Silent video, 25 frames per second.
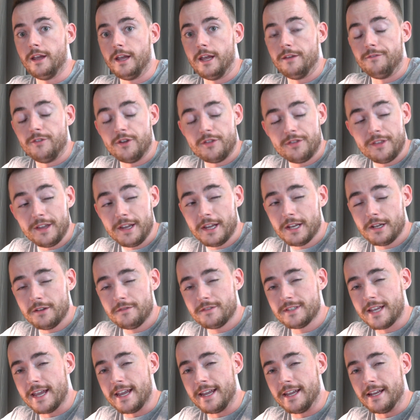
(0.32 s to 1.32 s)
If you're thinking of
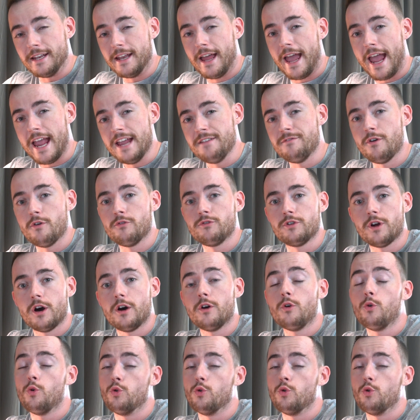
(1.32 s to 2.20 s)
taking Avodart